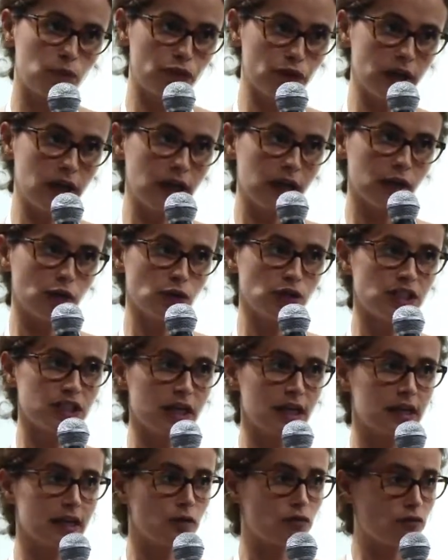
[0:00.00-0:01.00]

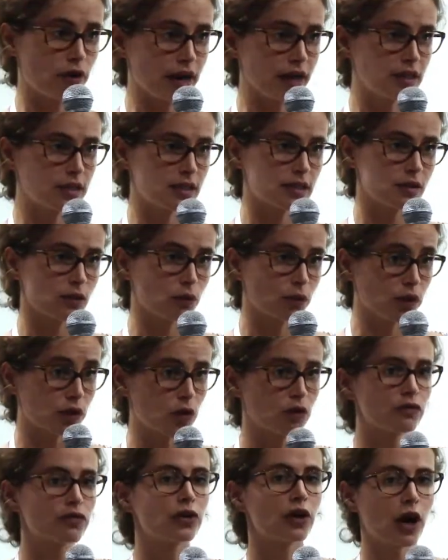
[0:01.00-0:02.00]
pre-negotiated rates with
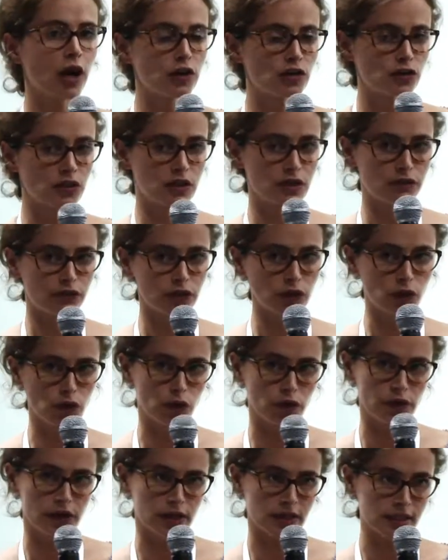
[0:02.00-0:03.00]
over 100 different
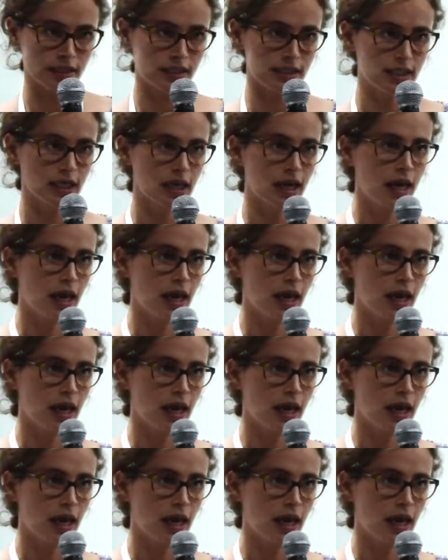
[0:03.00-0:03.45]
couriers.